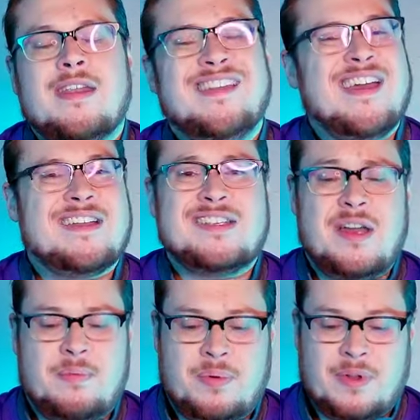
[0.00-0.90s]
Next
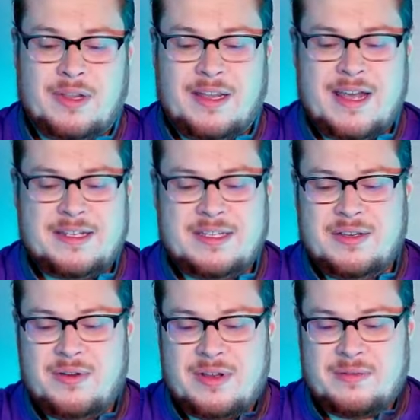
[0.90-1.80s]
up, let's
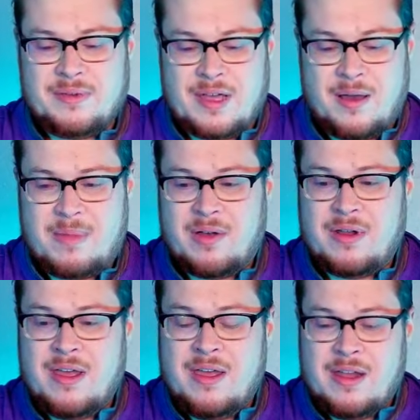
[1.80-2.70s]
do it. Come on.
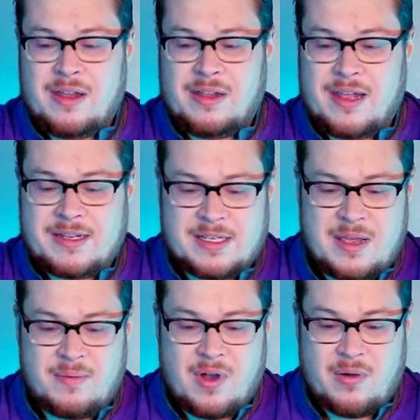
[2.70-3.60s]
Let's
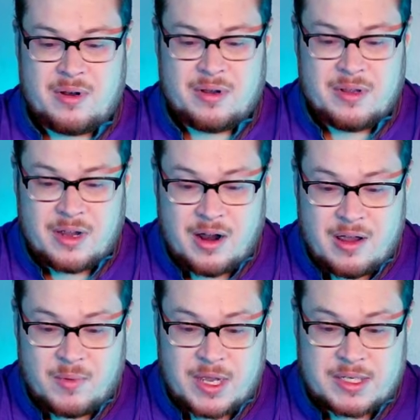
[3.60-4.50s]
keep going. All
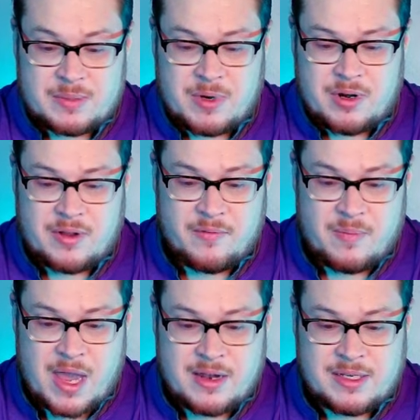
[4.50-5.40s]
right, we got Spirit of
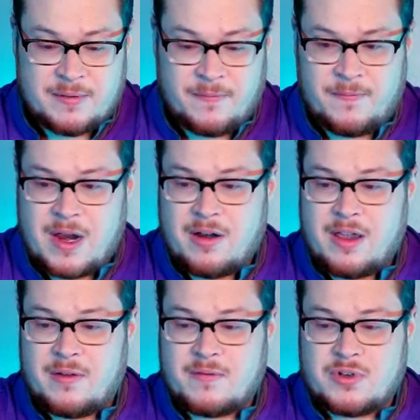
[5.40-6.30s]
Matt, Fairy
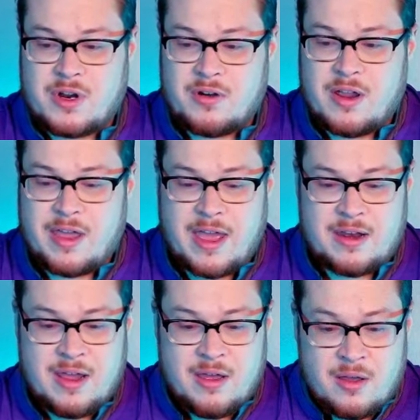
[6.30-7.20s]
of Trickery again.
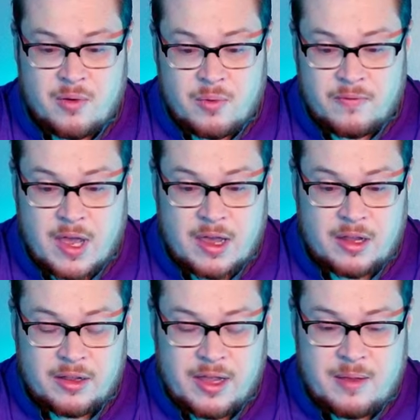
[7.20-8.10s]
We've got
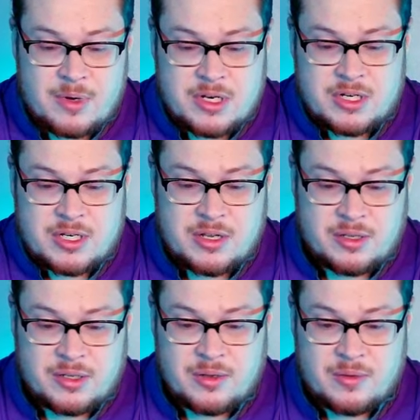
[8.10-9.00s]
Calamity
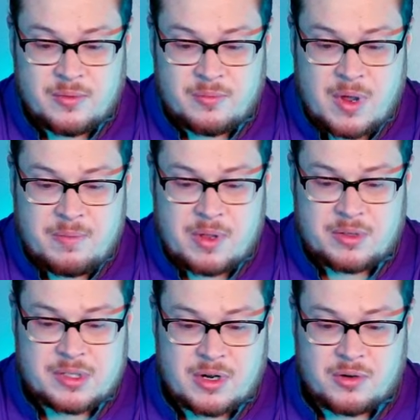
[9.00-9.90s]
Shield. Might be able
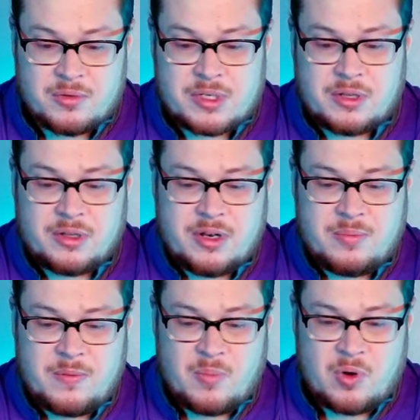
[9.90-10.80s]
to start cruising a little
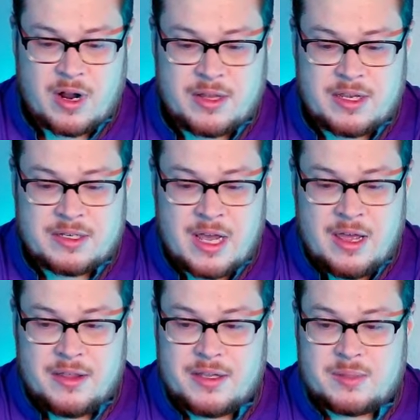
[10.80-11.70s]
bit more on these.
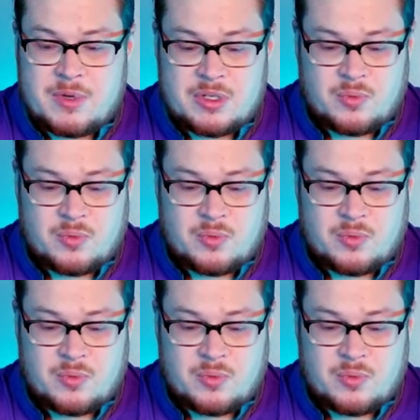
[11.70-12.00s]
This means